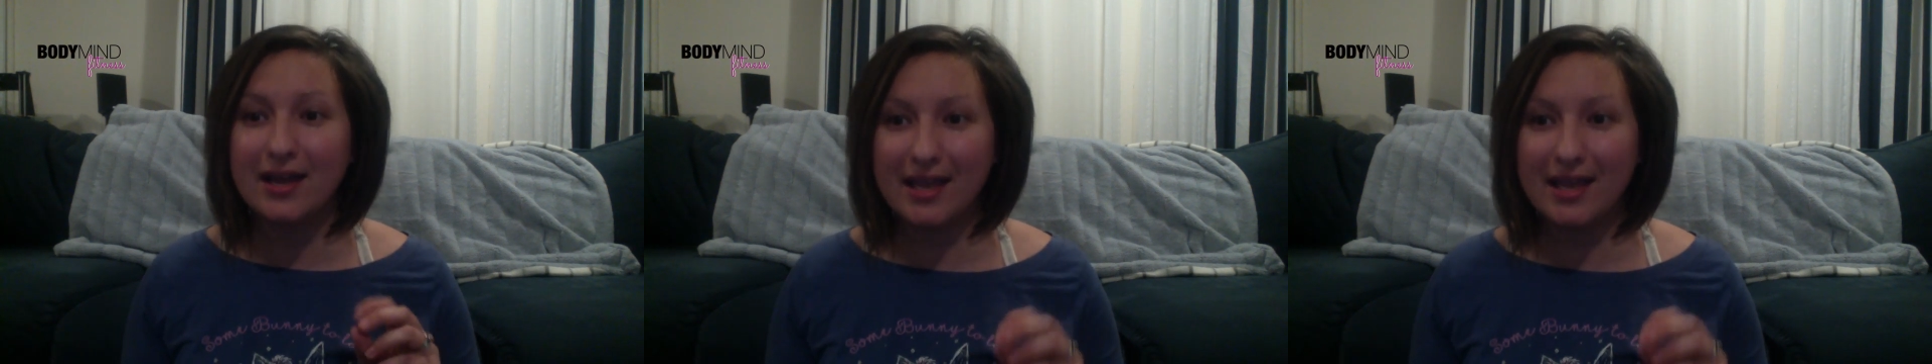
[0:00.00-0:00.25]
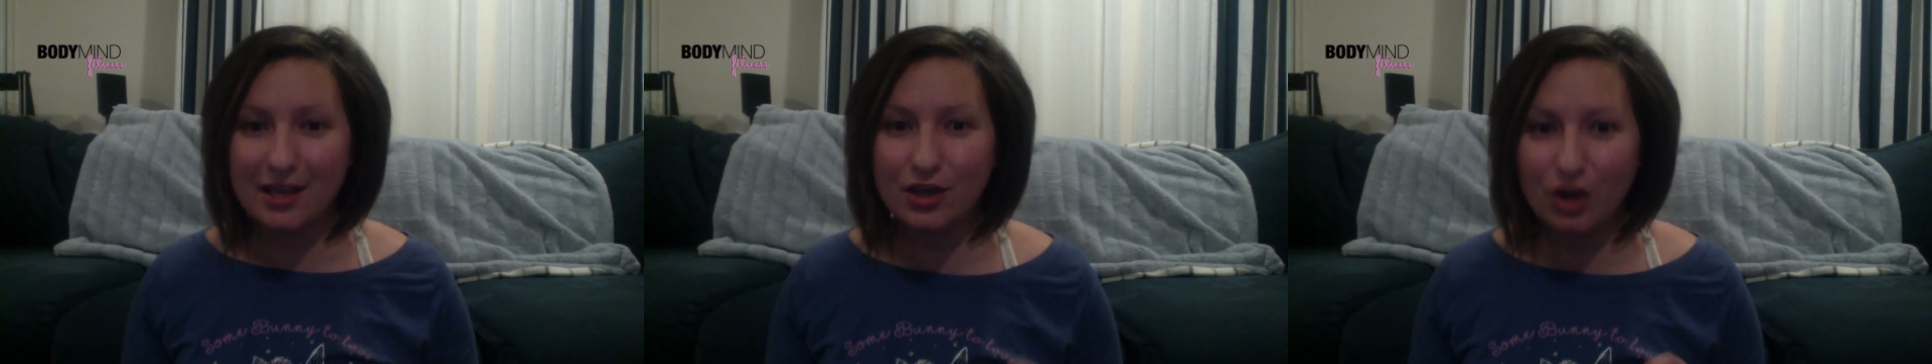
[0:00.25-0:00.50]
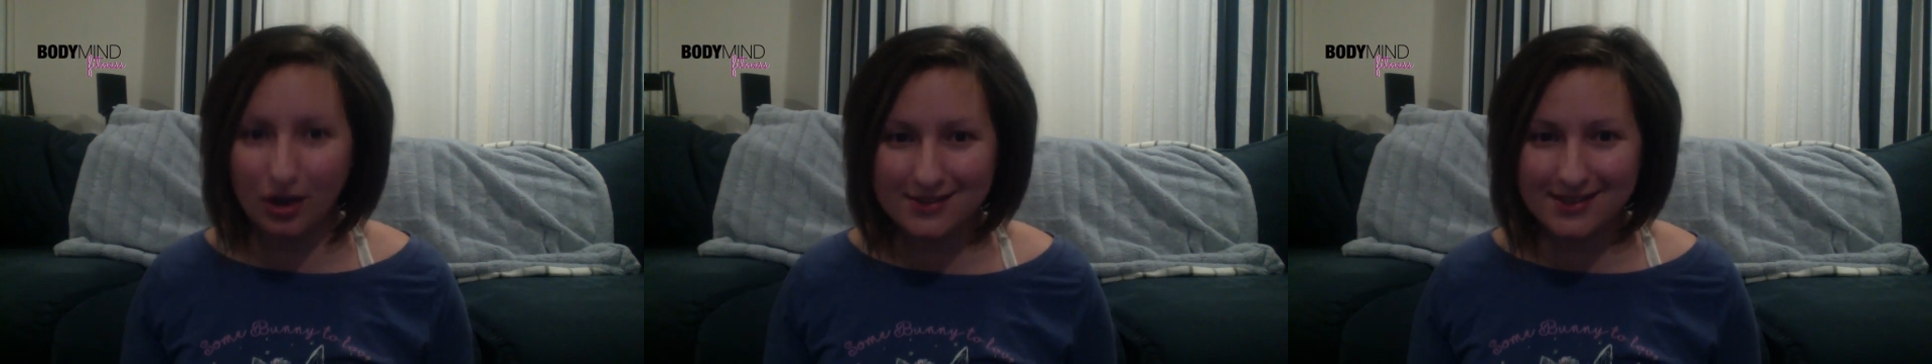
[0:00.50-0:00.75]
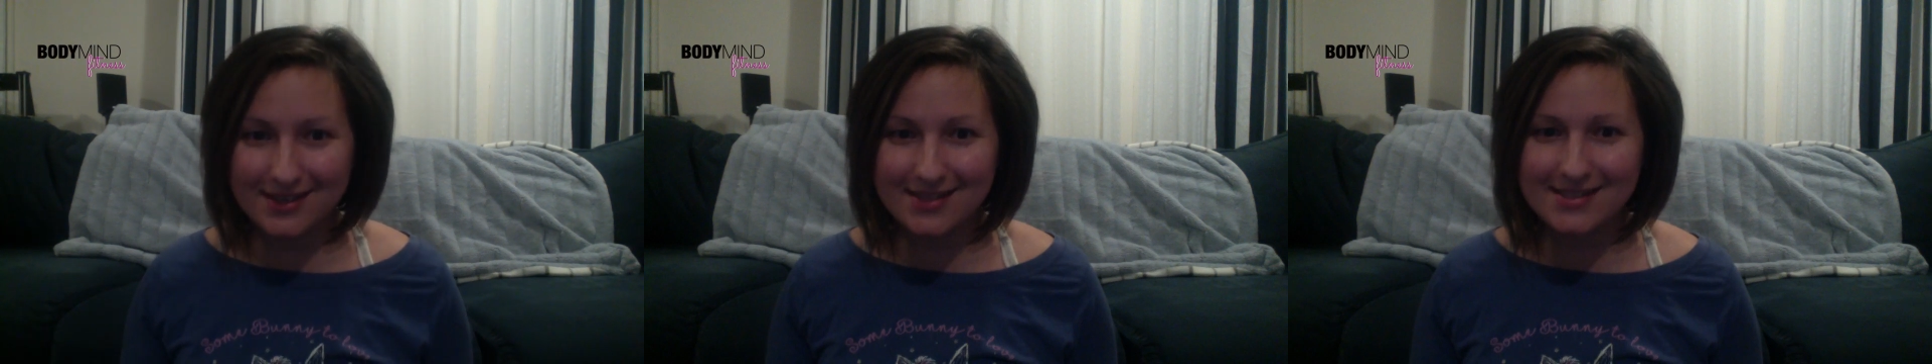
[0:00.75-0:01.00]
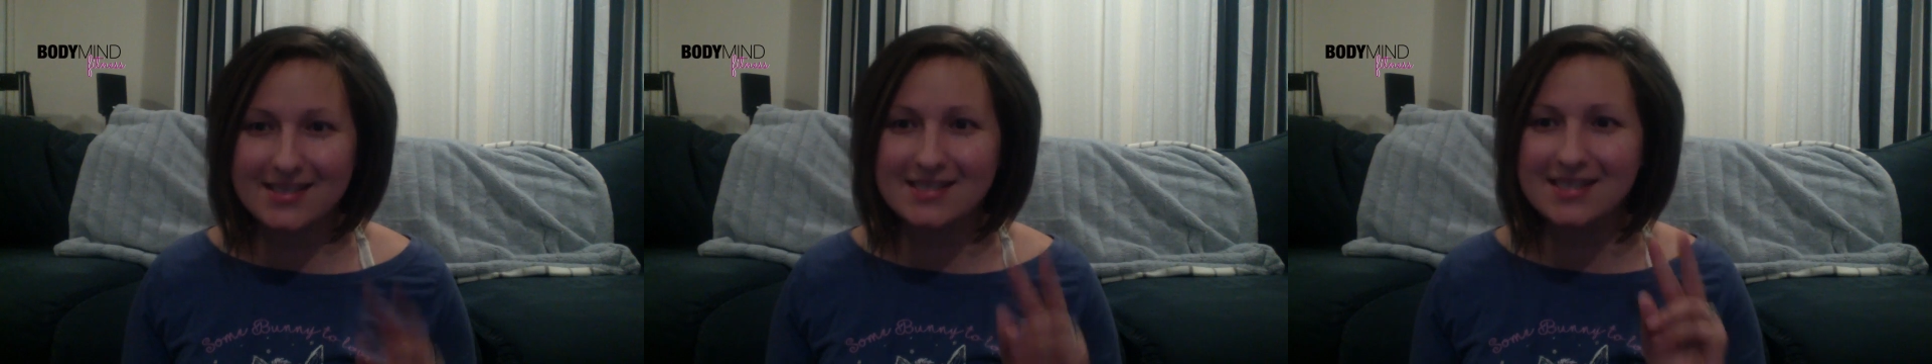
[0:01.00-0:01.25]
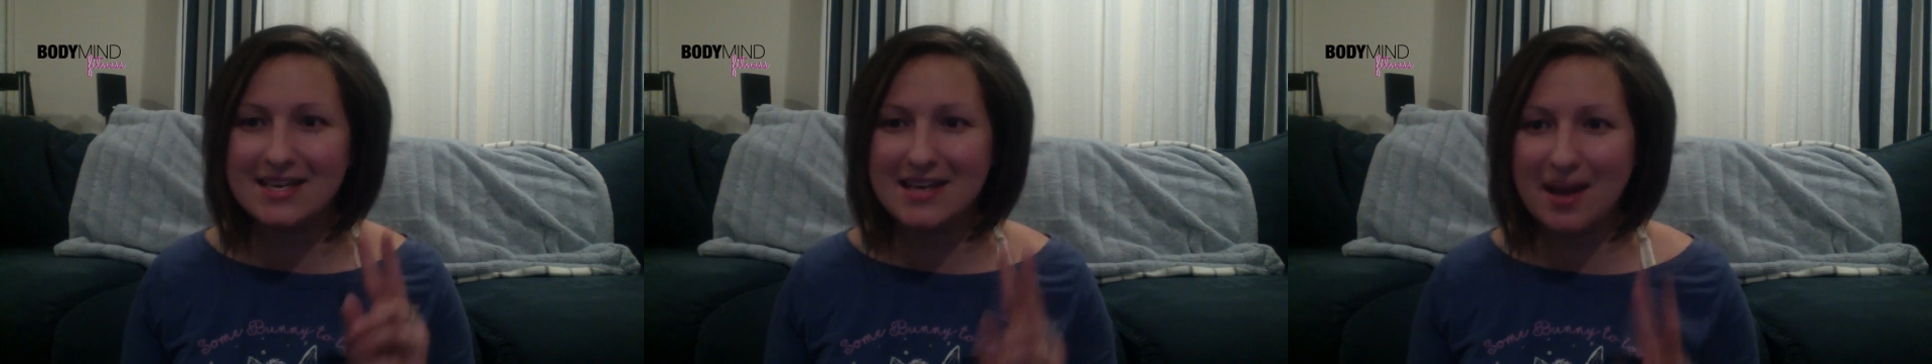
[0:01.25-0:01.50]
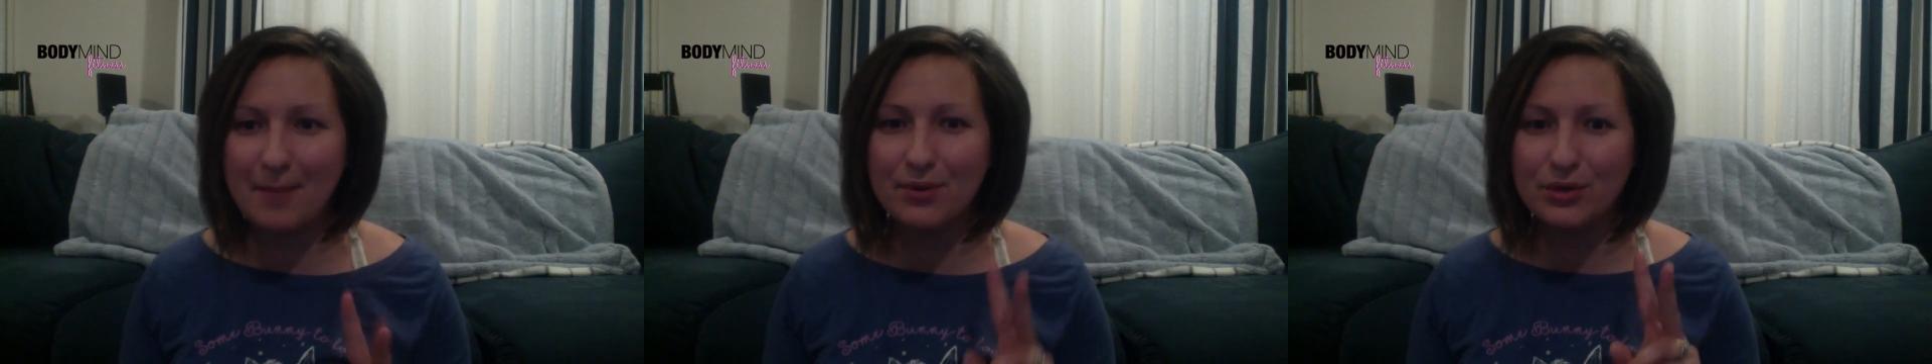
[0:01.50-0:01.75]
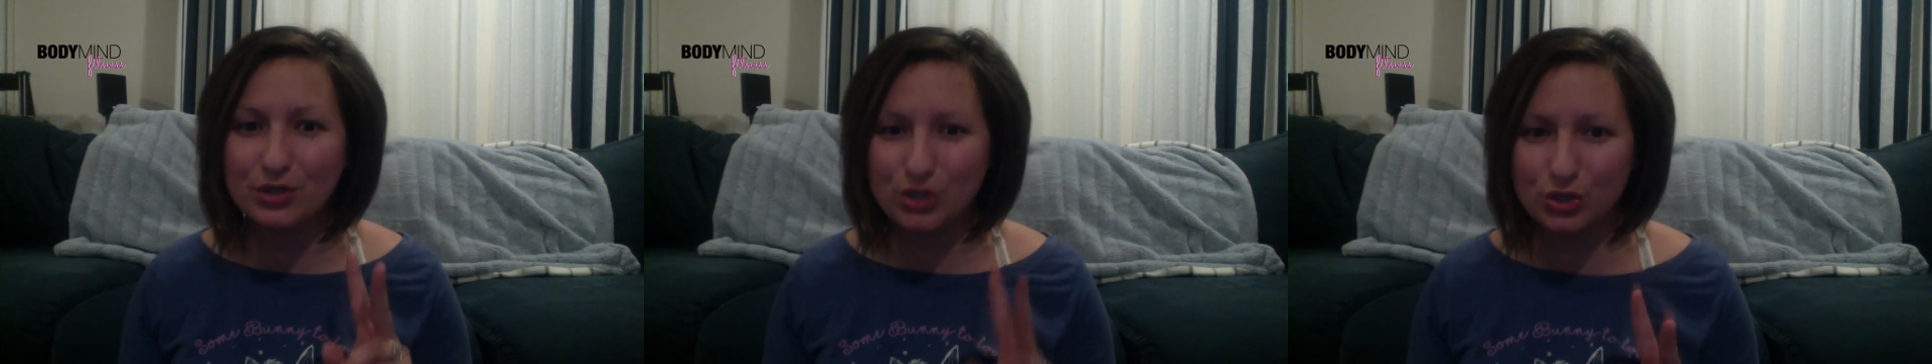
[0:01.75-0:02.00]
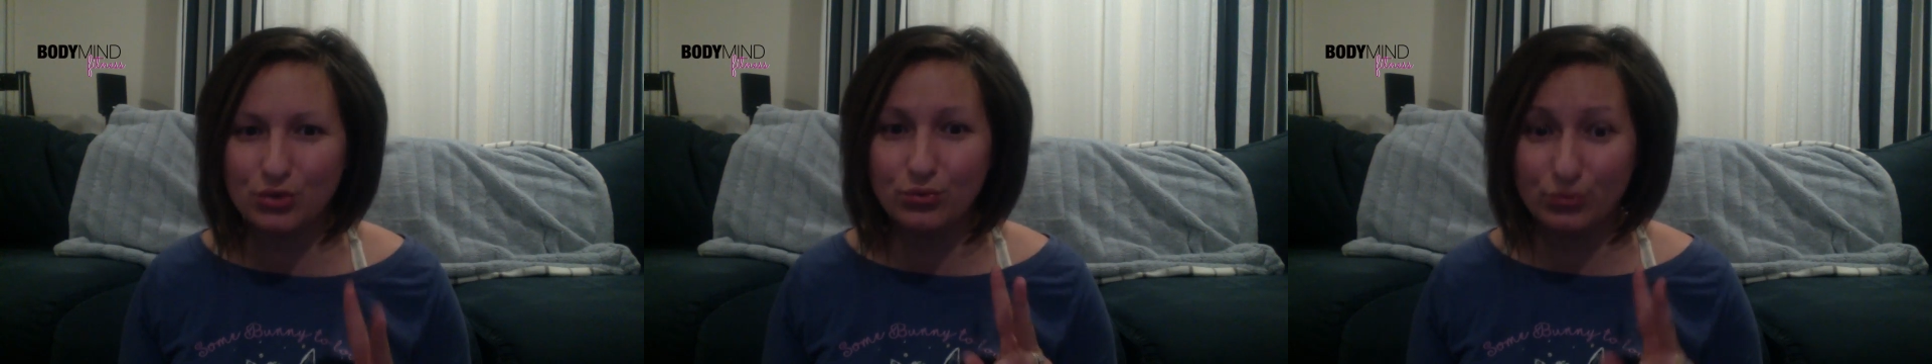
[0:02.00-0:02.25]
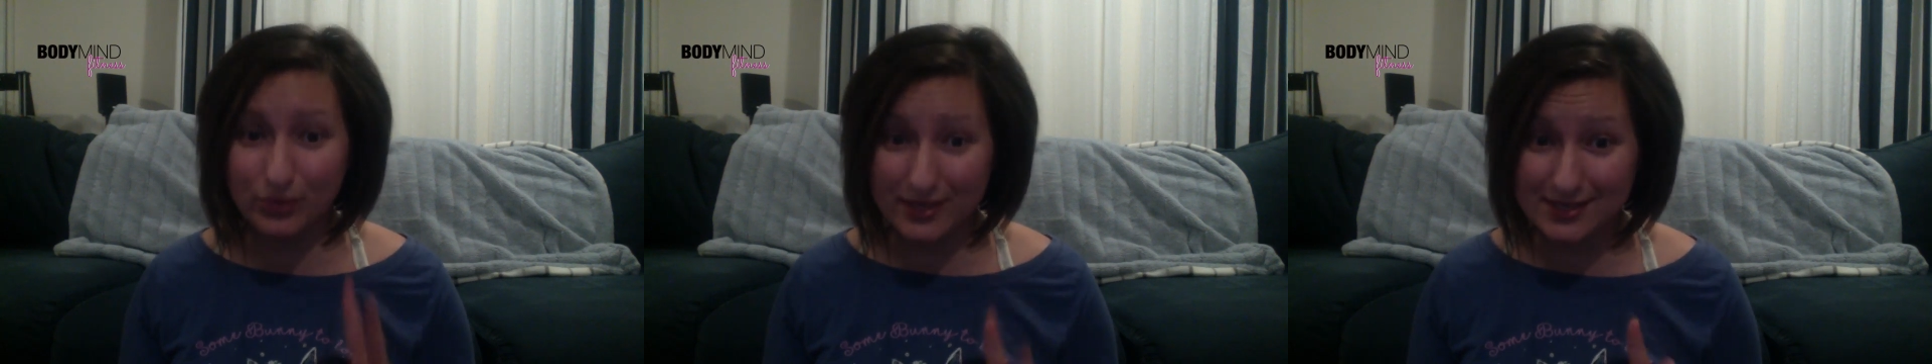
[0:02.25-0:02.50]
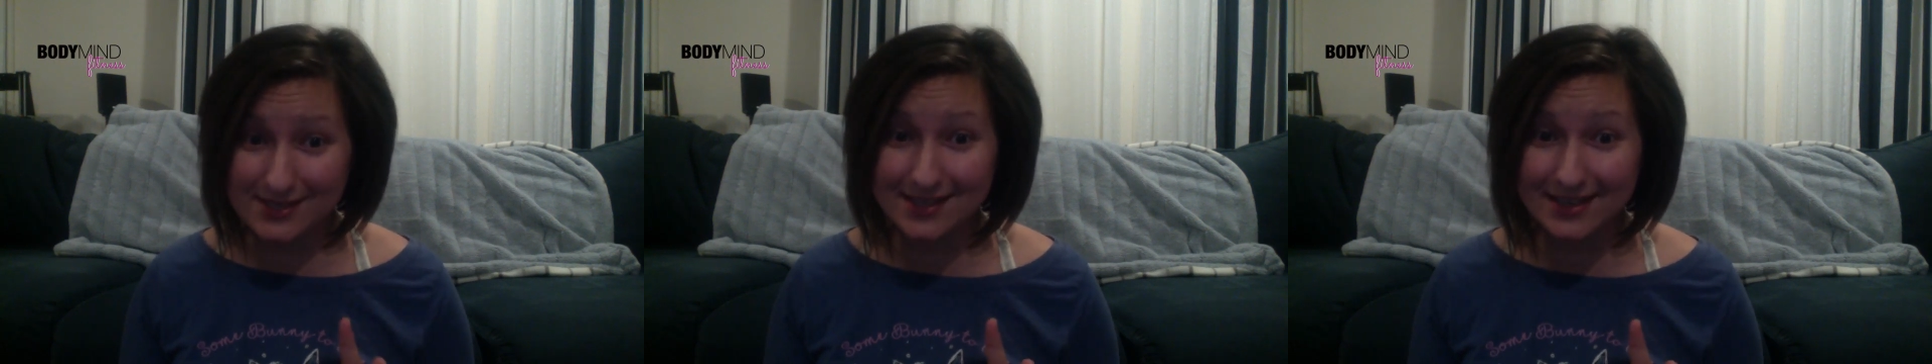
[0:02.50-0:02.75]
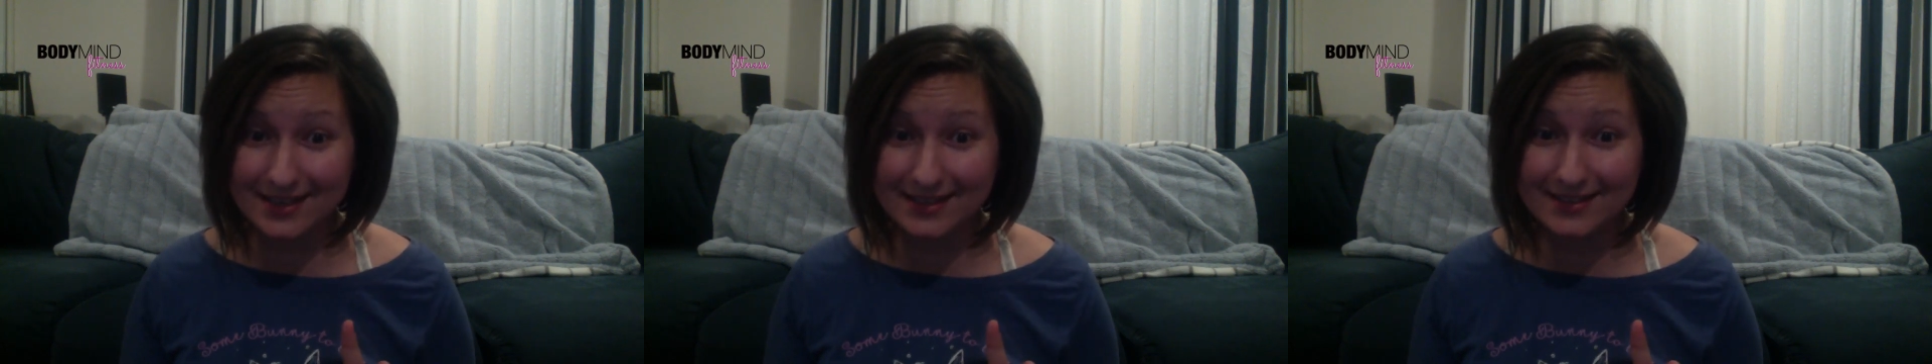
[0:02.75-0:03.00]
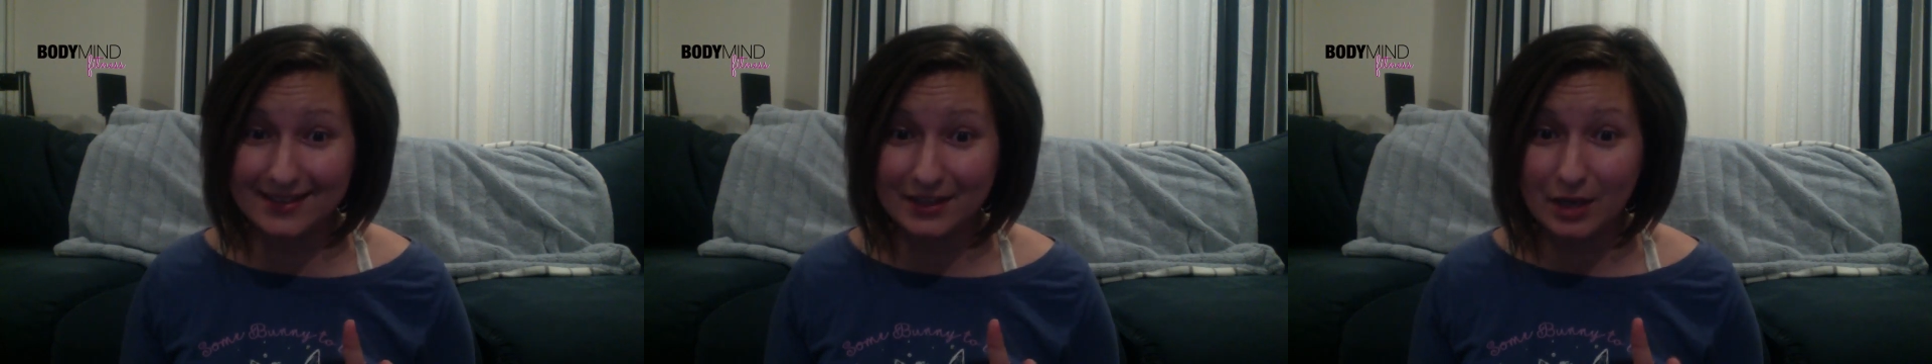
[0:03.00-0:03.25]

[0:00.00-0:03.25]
Incontinence is the number 2 reason